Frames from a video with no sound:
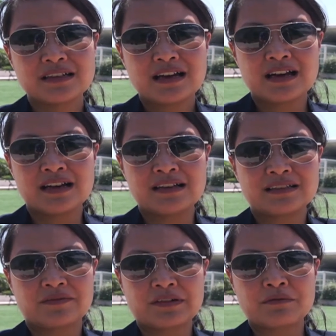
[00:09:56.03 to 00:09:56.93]

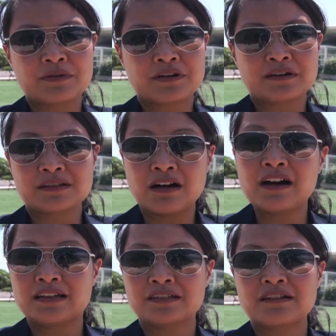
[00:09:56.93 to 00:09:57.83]
as if it were
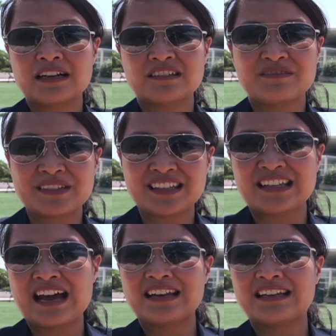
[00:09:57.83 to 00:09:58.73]
not interactive. But then
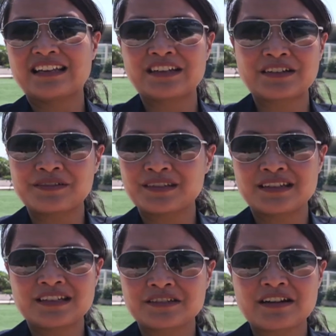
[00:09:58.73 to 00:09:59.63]
that, you know,
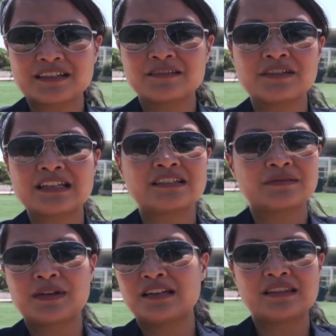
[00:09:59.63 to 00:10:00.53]
the interactivity just
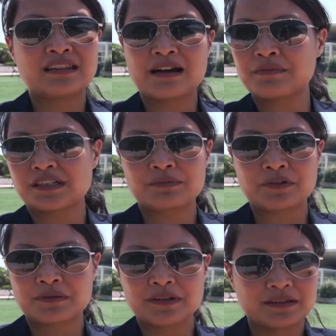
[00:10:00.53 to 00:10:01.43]
made it that much
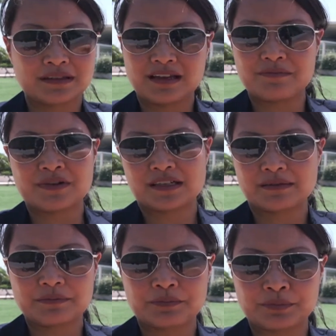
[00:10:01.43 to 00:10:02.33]
more, that much
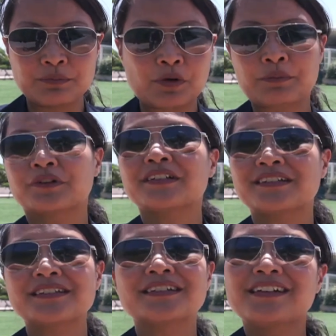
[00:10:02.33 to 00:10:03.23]
more
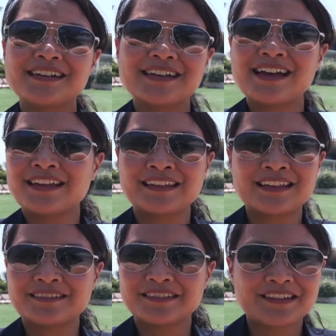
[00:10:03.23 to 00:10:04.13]
brilliant. And
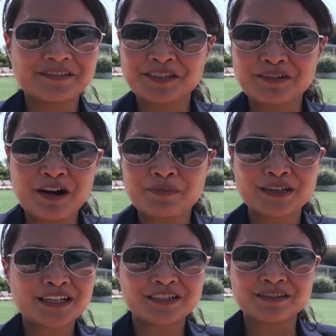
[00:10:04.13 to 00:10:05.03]
then those two
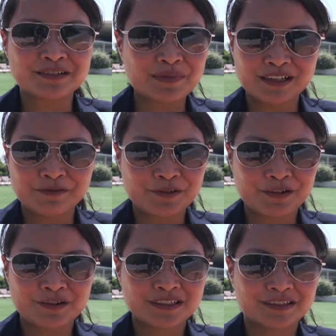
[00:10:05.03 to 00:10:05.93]
combinations make
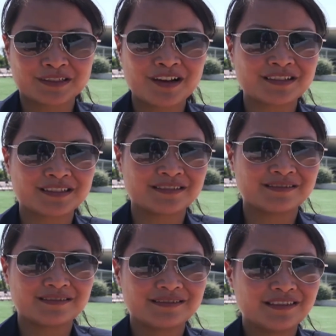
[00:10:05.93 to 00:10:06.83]
for success. And
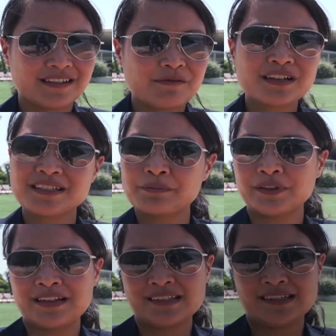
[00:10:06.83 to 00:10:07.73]
what a
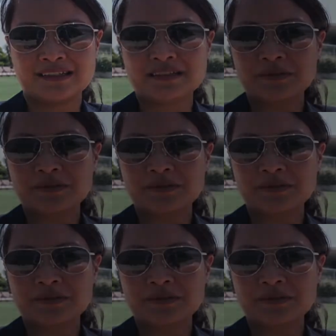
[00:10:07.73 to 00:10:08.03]
simple idea as